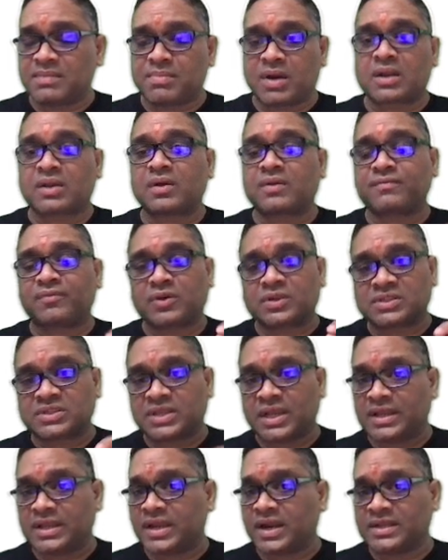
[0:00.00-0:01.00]
marker for
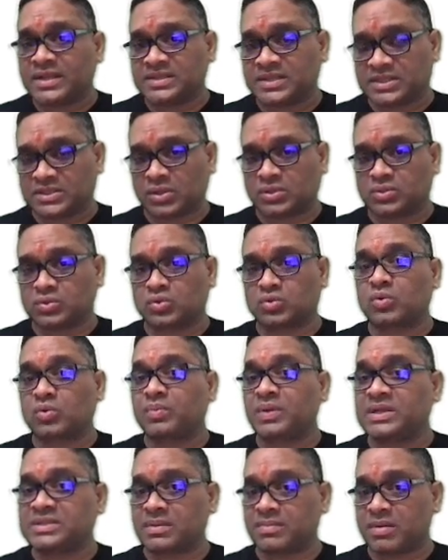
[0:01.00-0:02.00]
celiac disease also. So
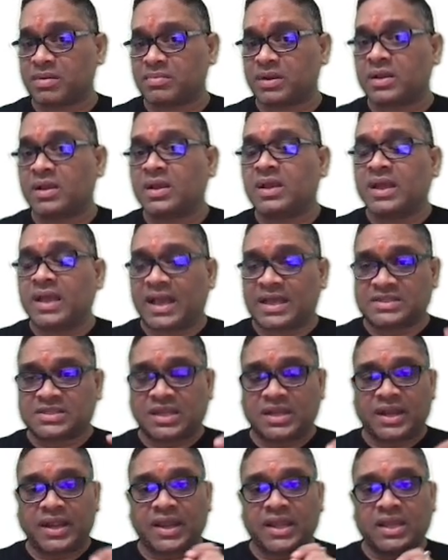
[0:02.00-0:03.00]
please remember
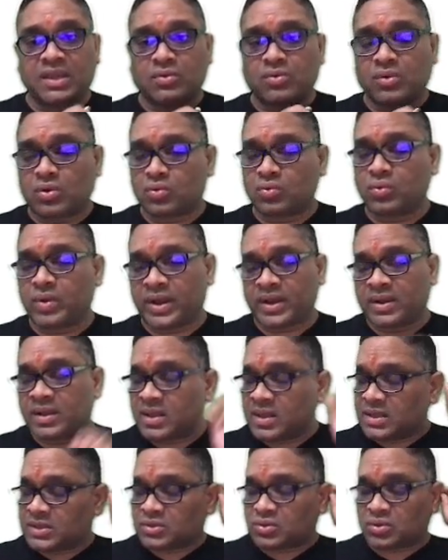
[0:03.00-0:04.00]
HLA-DQ28.
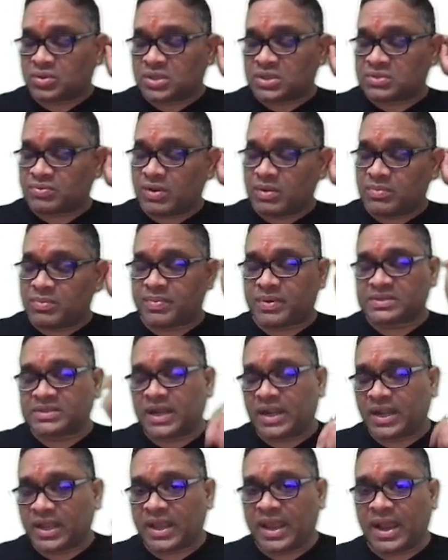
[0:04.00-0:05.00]
So this will be
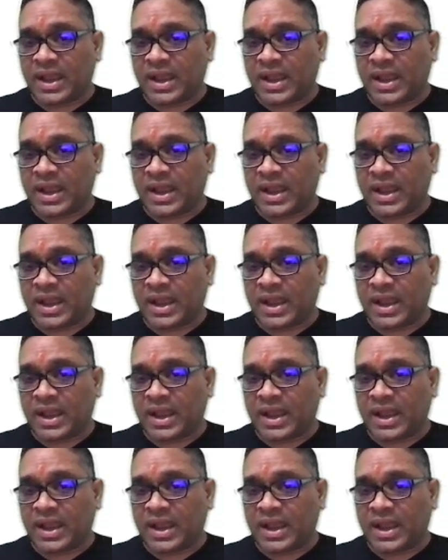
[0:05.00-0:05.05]
presenting